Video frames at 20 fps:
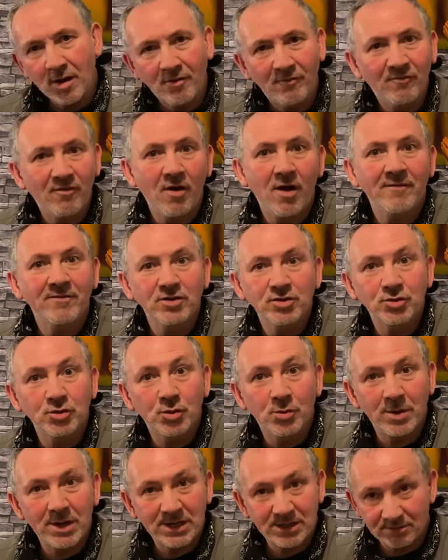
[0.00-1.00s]
500
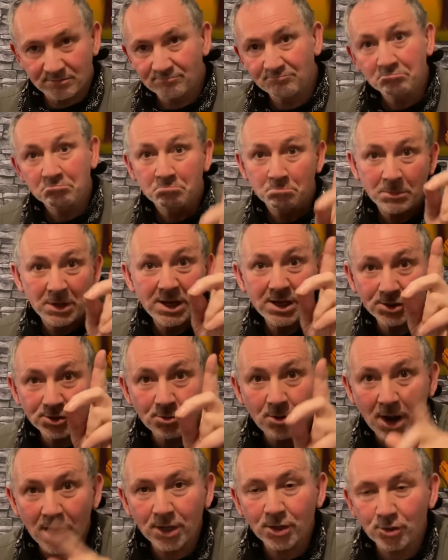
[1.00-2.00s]
quid. It's
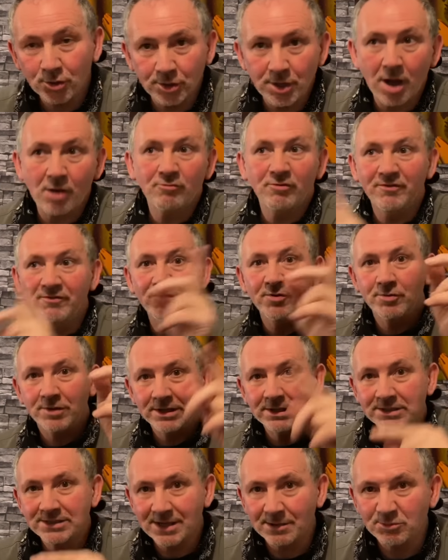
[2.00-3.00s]
quite good, I'll review
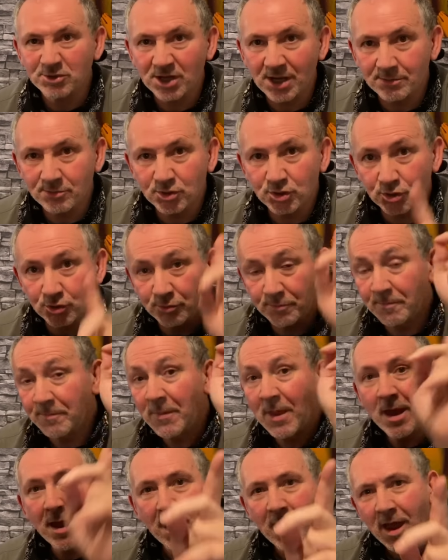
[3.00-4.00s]
it sometime soon.
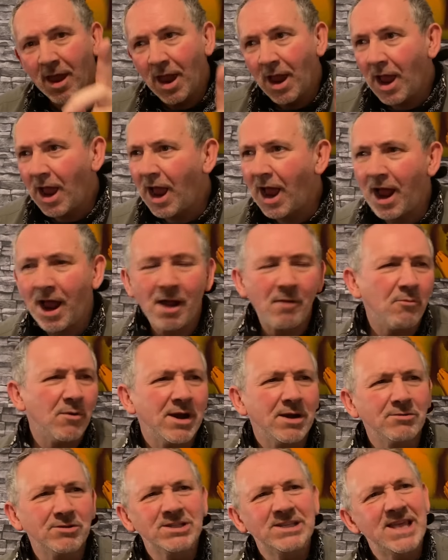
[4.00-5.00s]

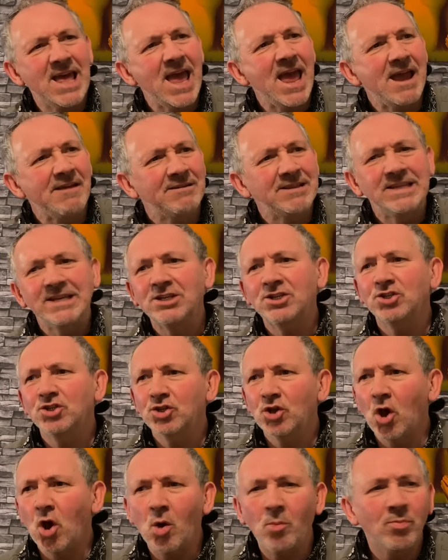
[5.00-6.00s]
When I was there in this
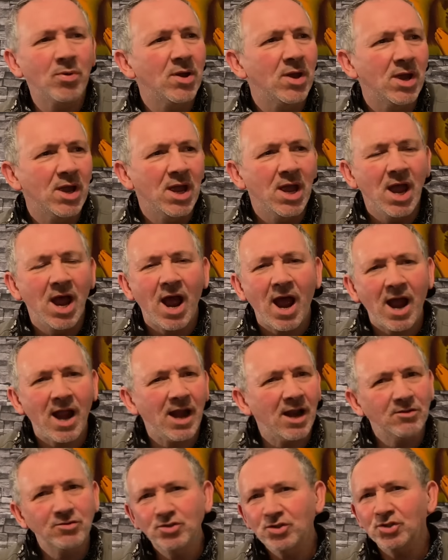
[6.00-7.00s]
shop,
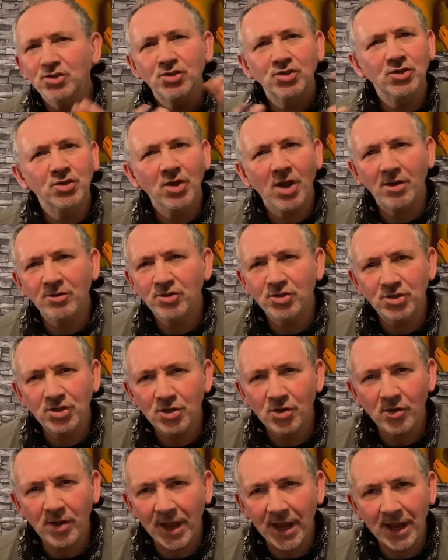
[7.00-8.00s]
and I was just, I was just
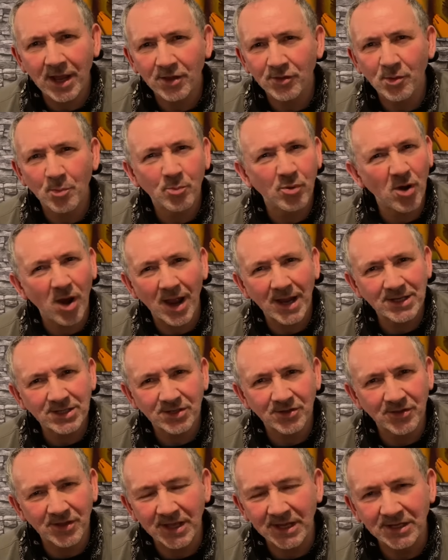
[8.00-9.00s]
looking at the price
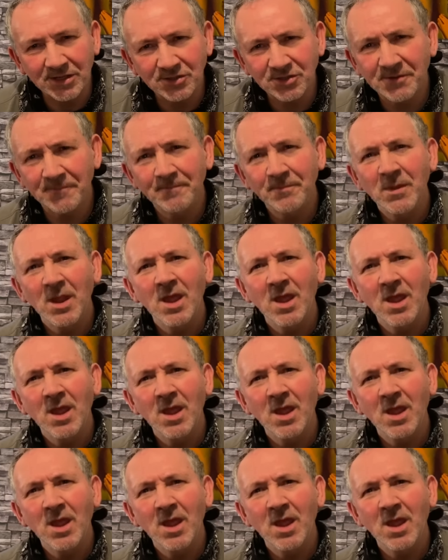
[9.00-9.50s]
of things,